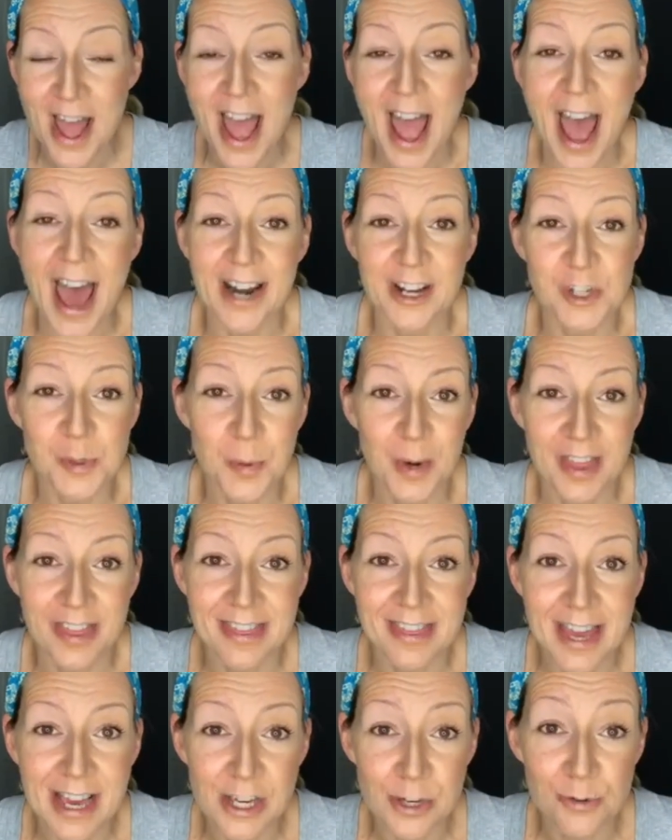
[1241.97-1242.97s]
And I just want to
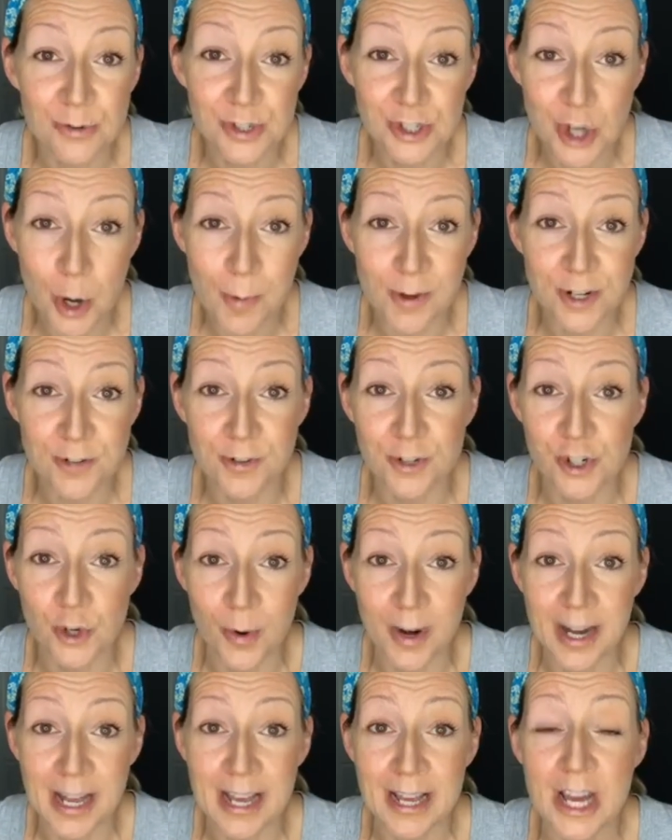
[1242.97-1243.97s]
thank you so much for
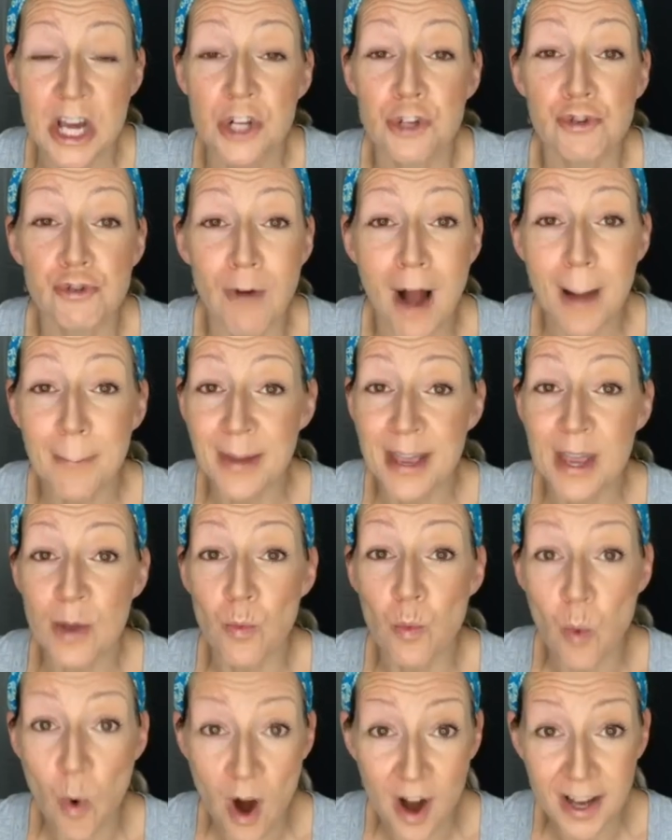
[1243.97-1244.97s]
joining. Drop a
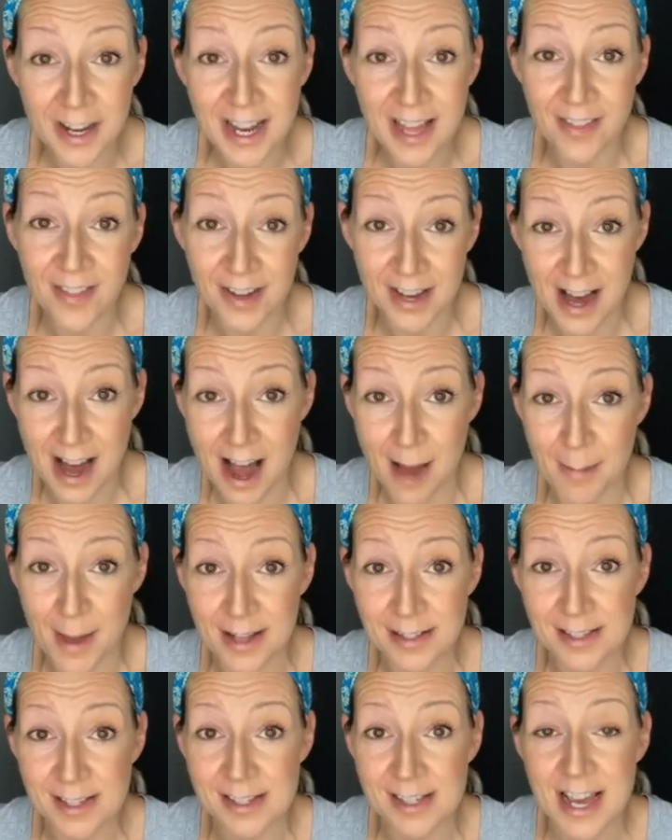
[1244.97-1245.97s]
1 in the
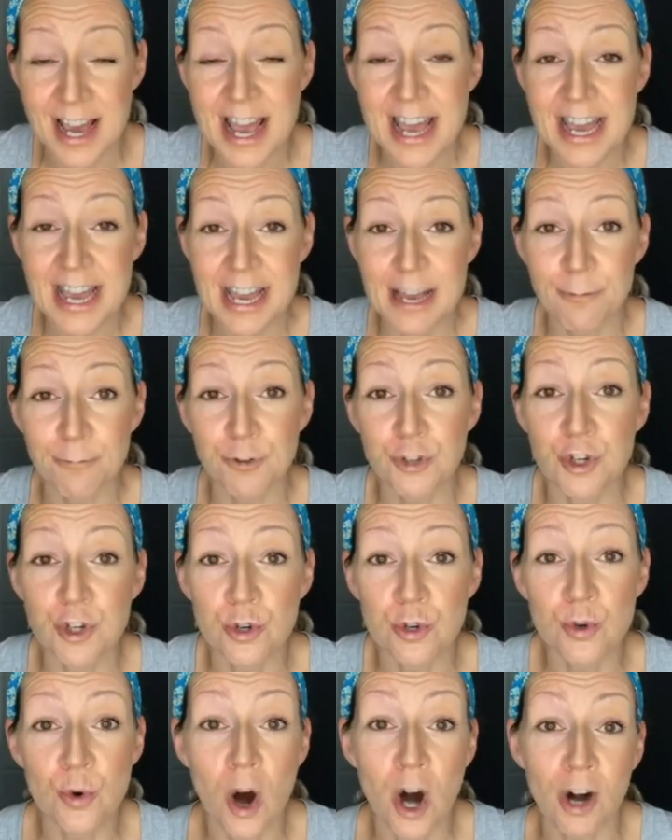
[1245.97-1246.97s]
comments if
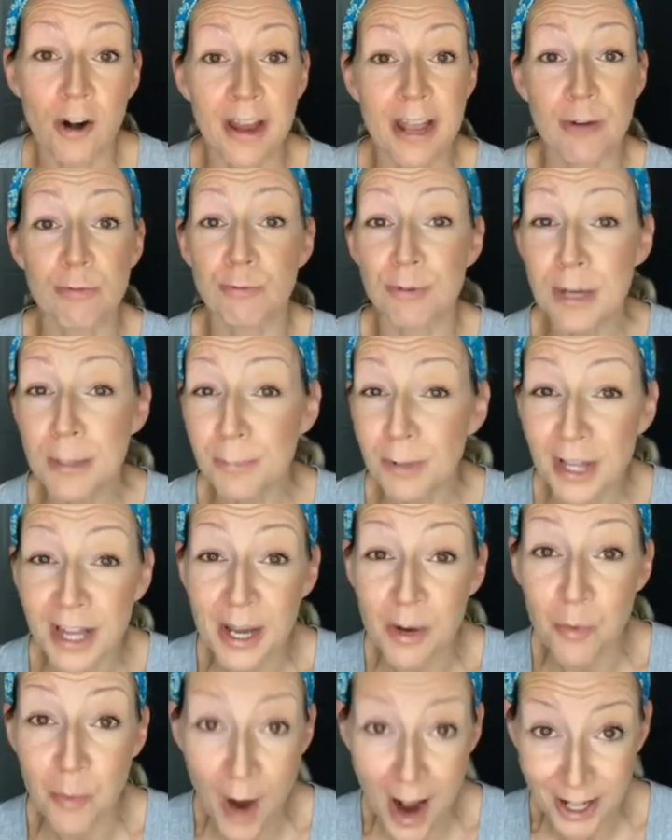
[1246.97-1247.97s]
you are a replay
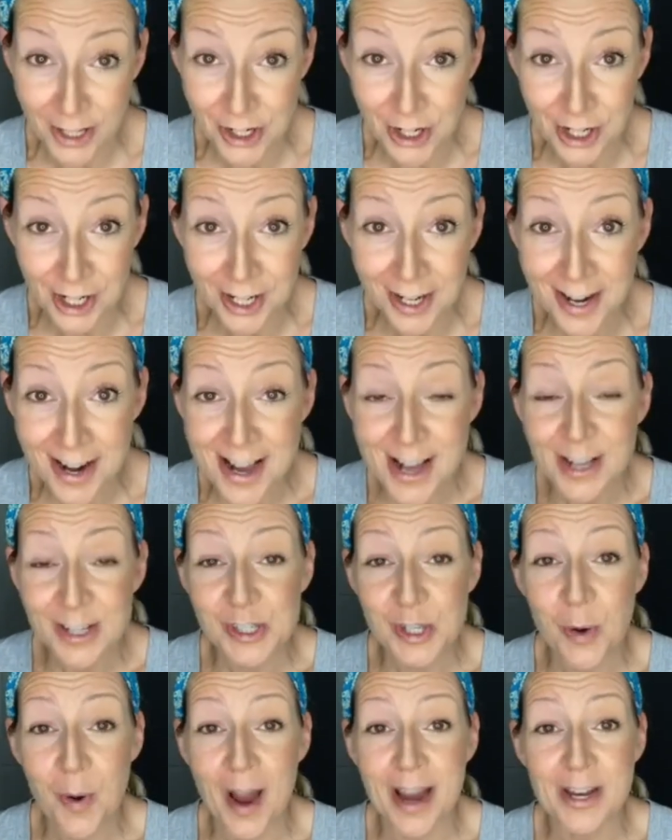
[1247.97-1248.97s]
watcher,
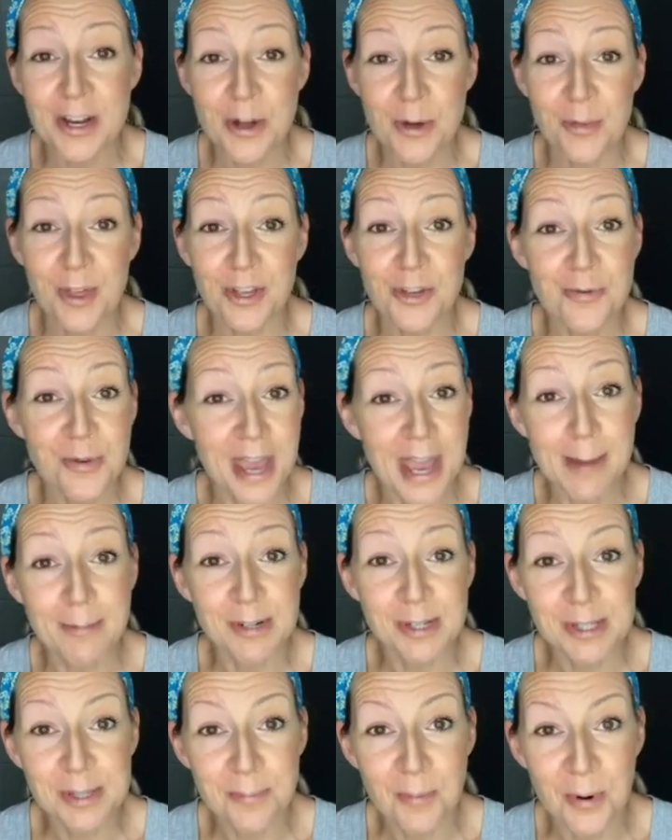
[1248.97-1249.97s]
so I know that you came to
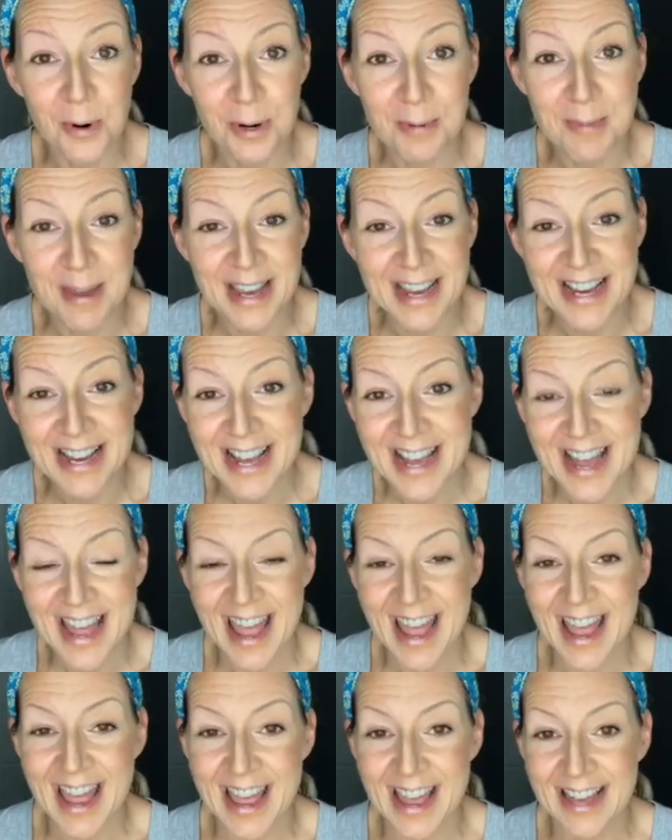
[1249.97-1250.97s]
support me.
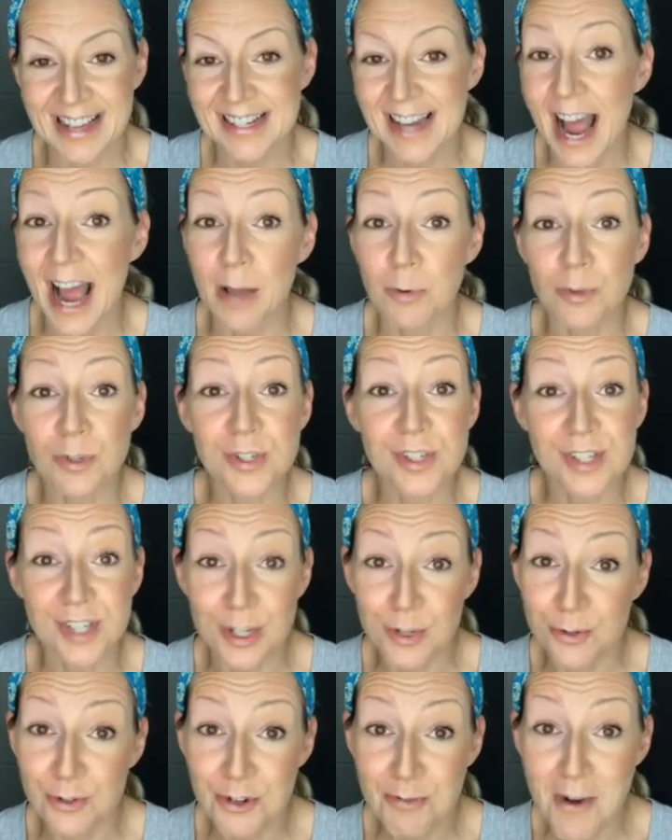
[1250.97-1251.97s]
And I will see
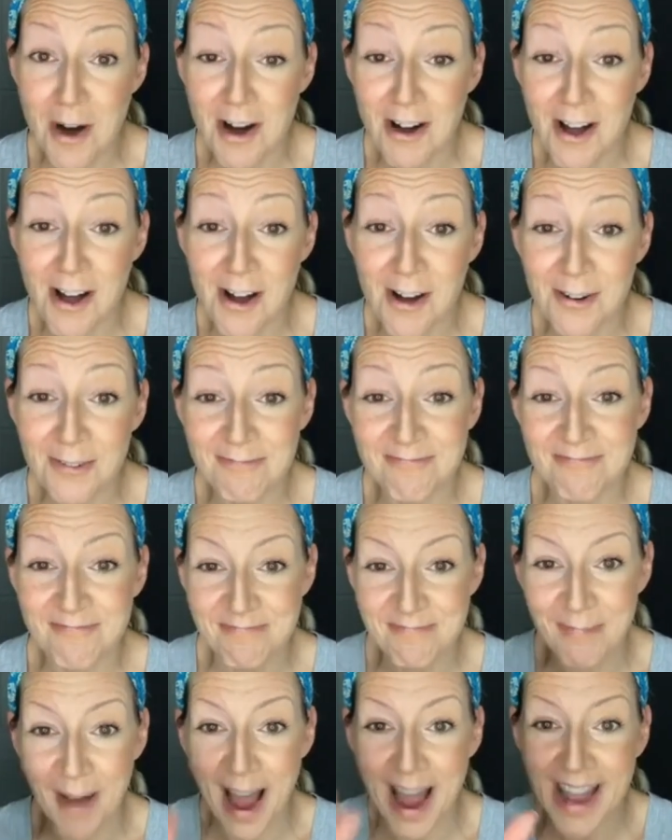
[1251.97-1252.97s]
you tomorrow.
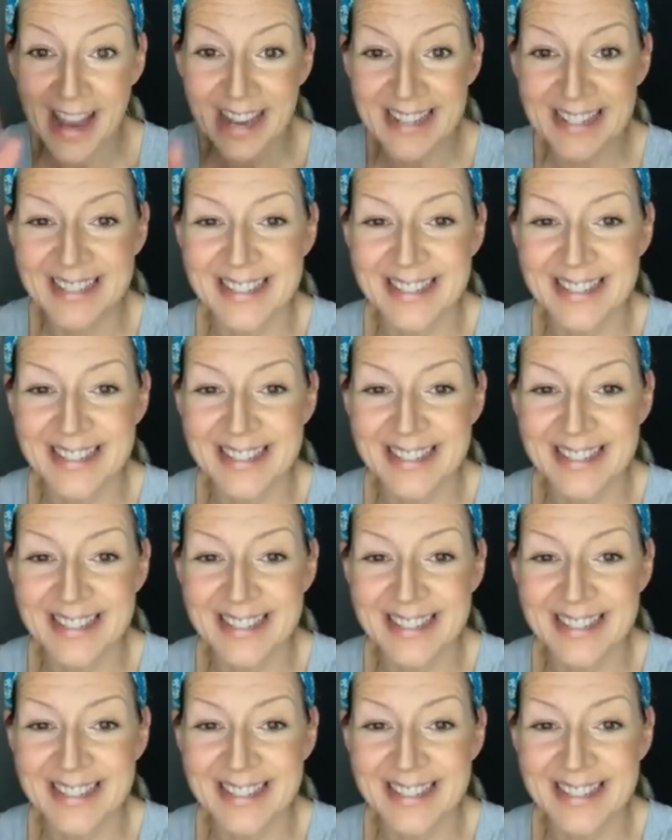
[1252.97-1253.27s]
Bye.